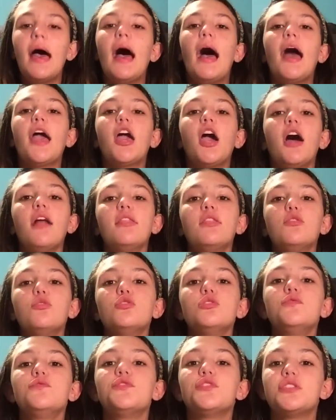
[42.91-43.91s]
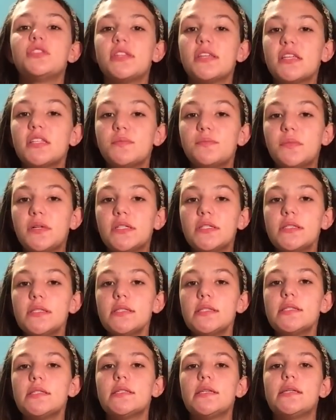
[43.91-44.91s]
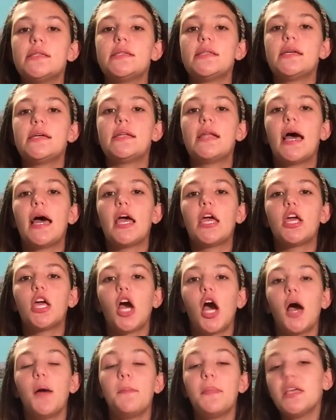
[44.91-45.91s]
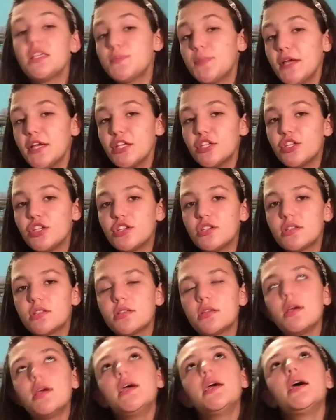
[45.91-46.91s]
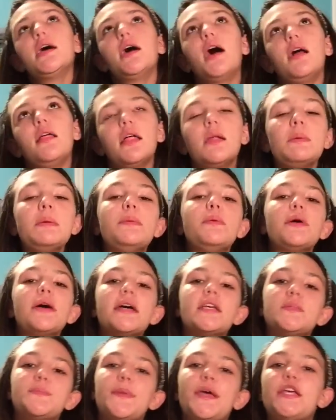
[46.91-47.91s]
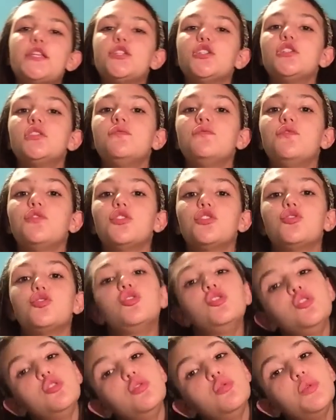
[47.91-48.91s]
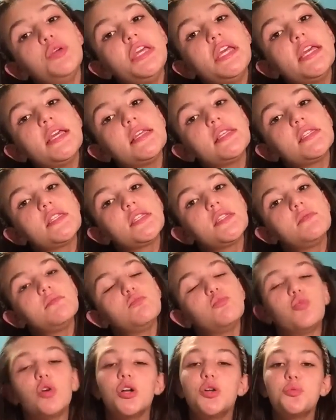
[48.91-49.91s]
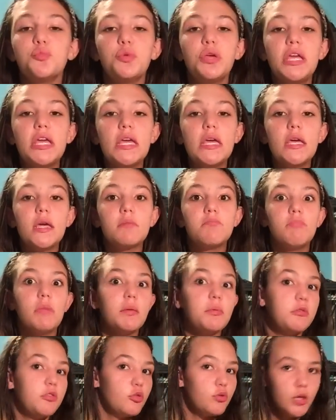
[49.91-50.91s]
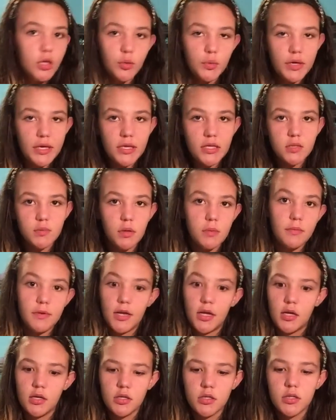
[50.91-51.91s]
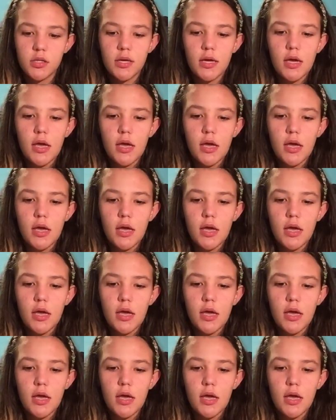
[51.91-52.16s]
I got those for 6 months, and then I got my spacers. A lot of people get spacers for 2 weeks, 1 week, maybe 3 weeks, maybe less.